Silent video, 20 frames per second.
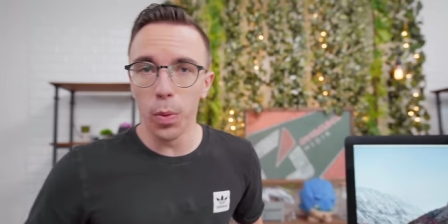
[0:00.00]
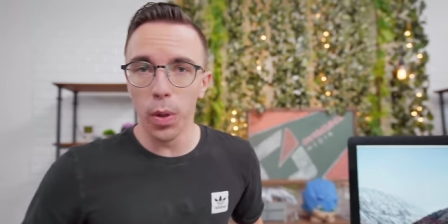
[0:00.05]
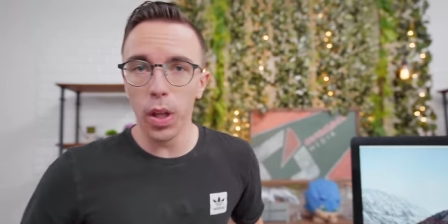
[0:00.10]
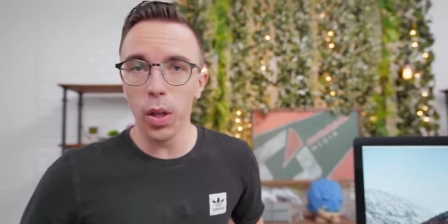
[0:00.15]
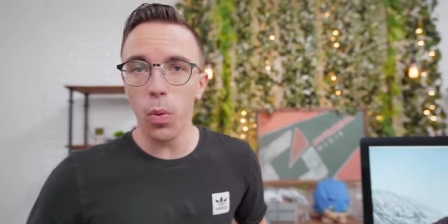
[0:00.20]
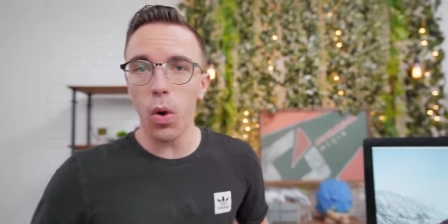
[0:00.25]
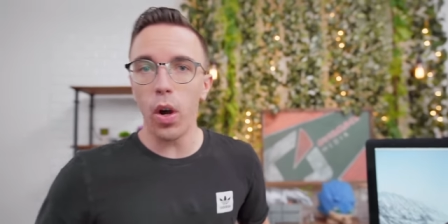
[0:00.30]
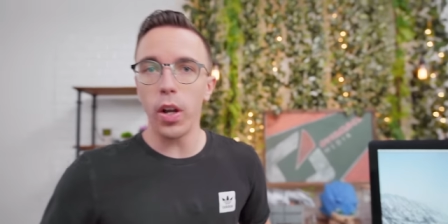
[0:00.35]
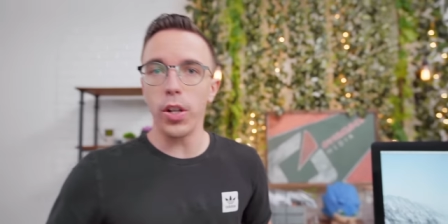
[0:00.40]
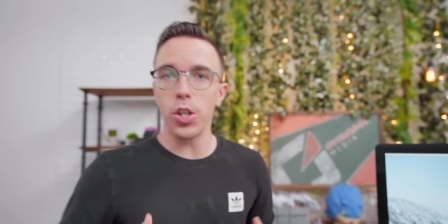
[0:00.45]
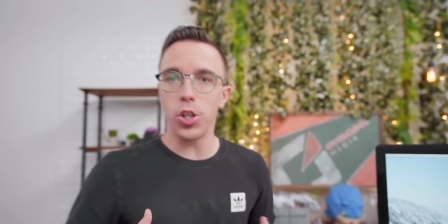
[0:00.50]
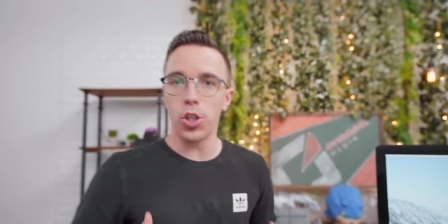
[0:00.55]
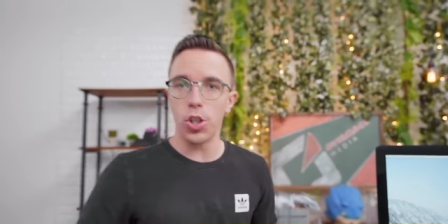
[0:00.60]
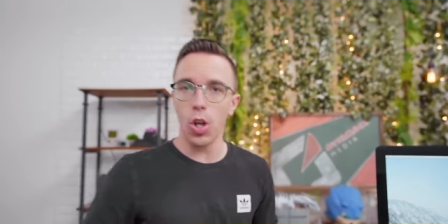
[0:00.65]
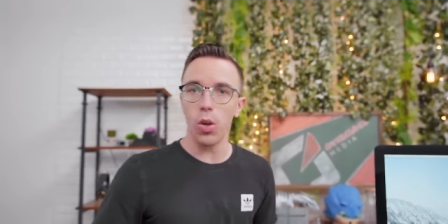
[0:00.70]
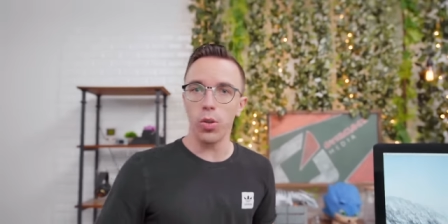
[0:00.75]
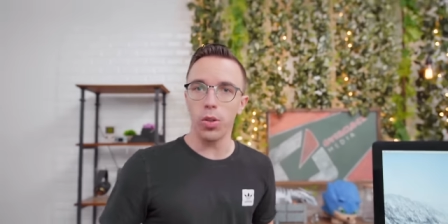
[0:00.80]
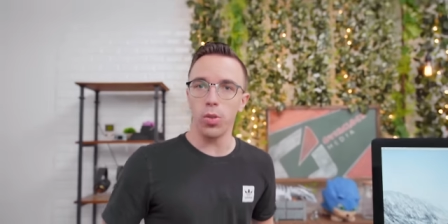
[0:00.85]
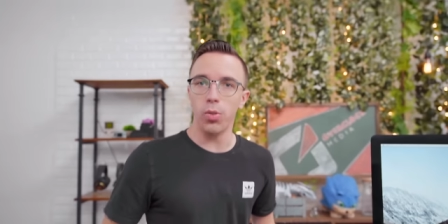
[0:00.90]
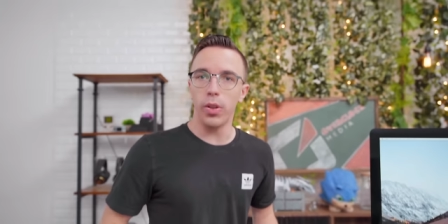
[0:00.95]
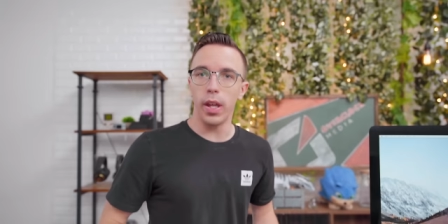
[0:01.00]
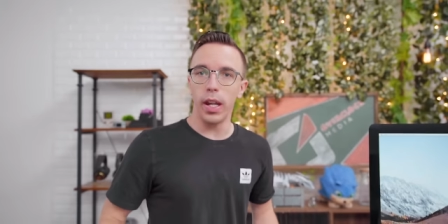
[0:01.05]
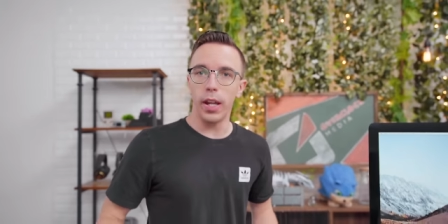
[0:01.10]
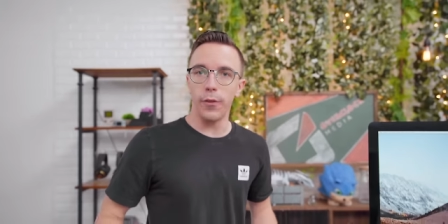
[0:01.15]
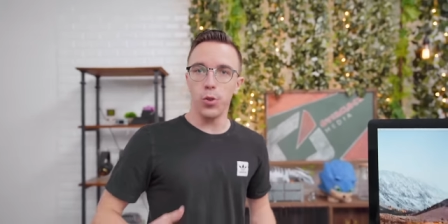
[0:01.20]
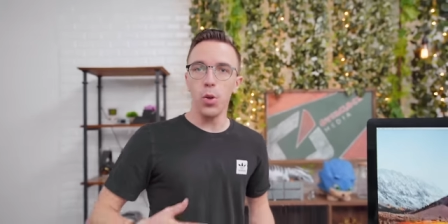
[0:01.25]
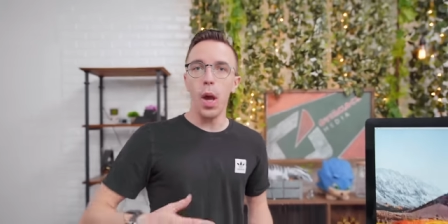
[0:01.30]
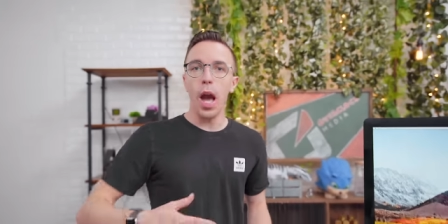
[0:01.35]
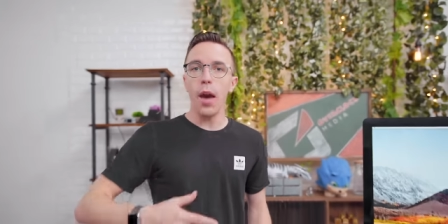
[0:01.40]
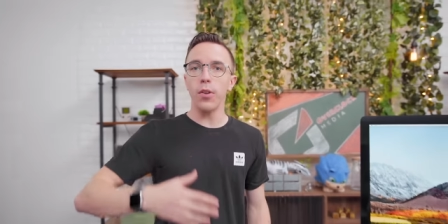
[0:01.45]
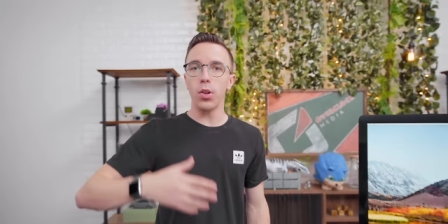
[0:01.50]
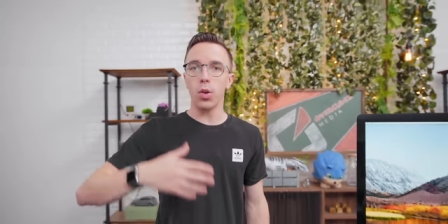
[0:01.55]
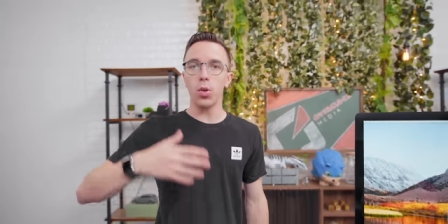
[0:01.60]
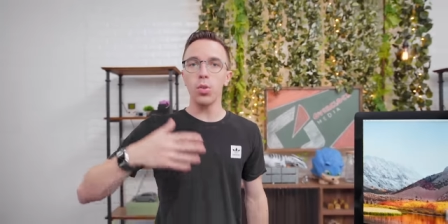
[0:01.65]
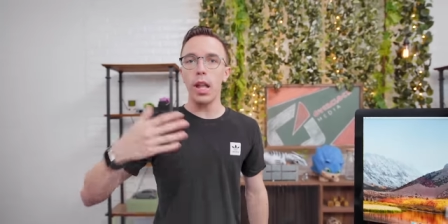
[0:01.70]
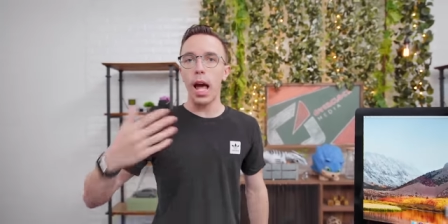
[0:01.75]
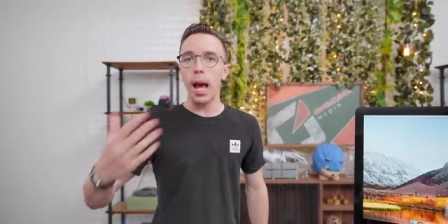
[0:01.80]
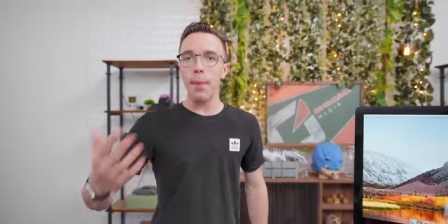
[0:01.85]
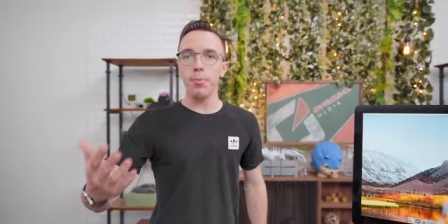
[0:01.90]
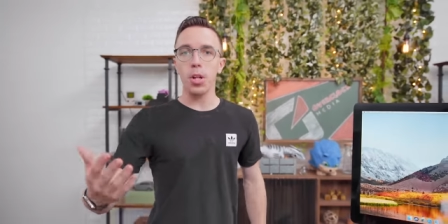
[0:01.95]
really wanted to show you that if you have an
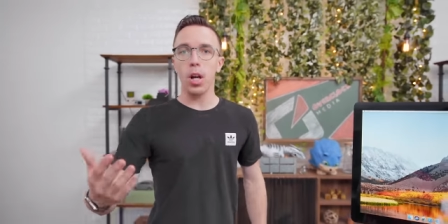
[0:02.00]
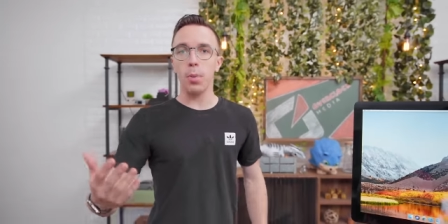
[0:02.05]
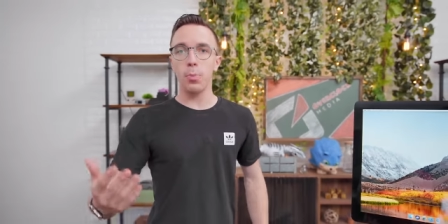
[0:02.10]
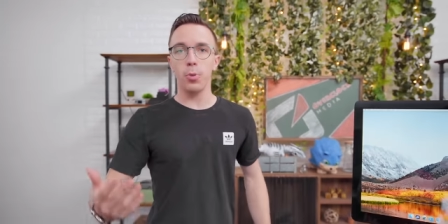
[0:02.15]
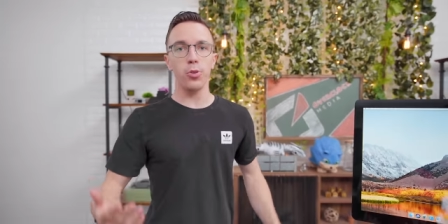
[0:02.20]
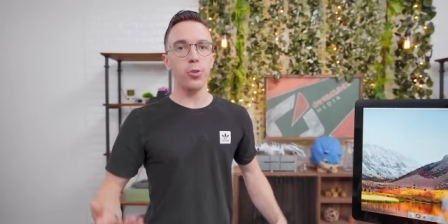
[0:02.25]
old laptop